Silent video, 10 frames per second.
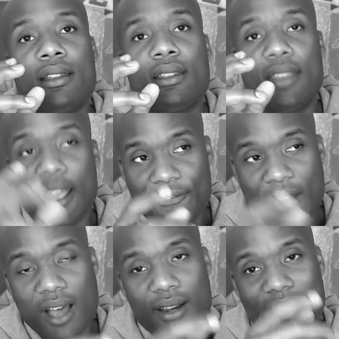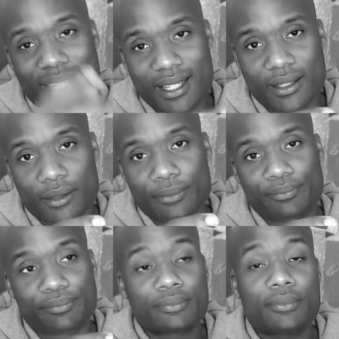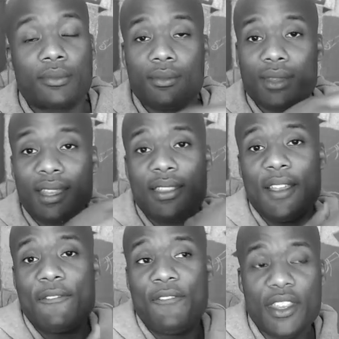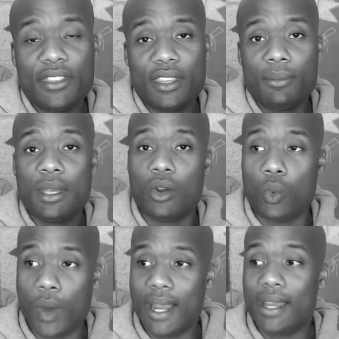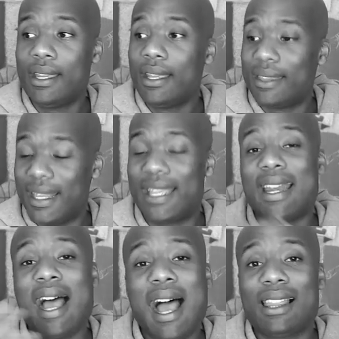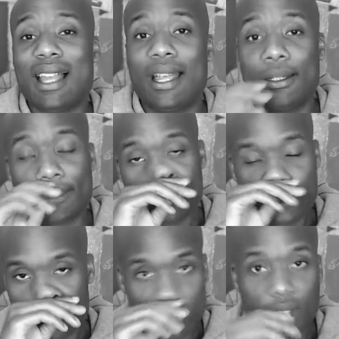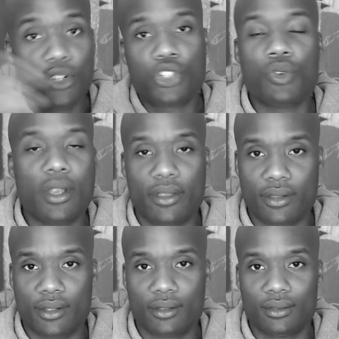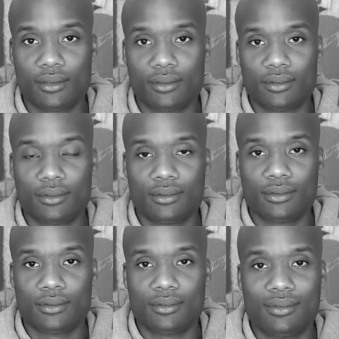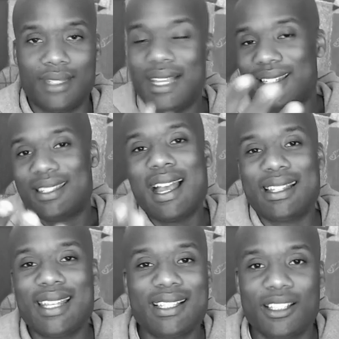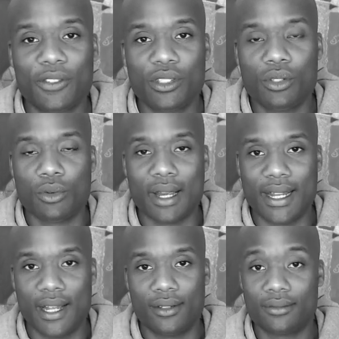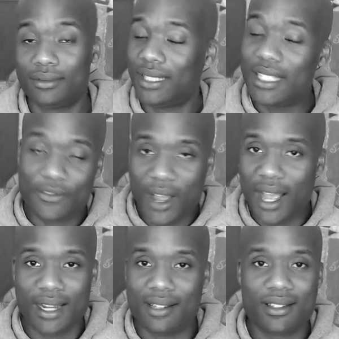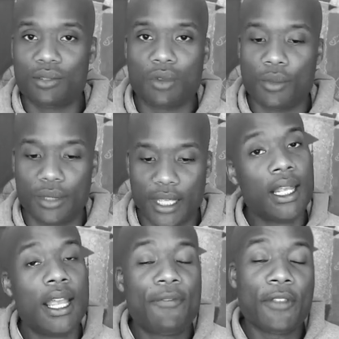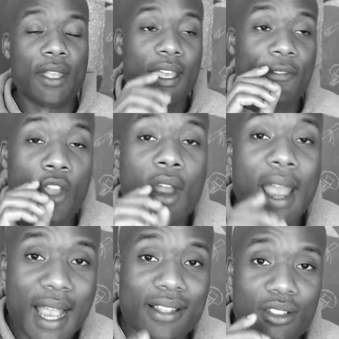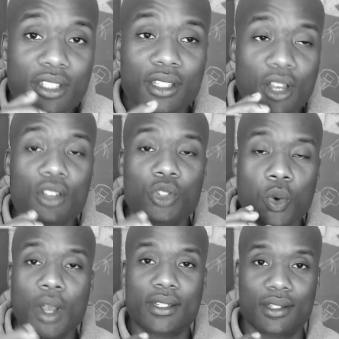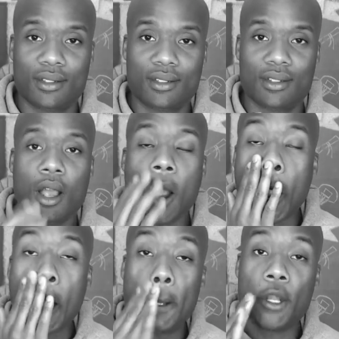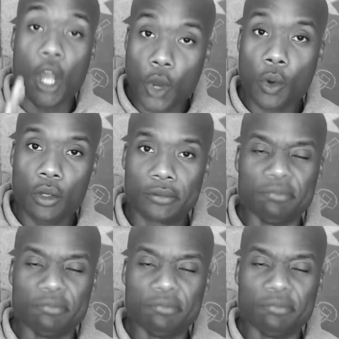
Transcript: they found a system that fit them in a way that they can highlight their strengths. That's just not Texas for you right now. That's fine. There's nothing wrong with that. If your answer to those questions are no,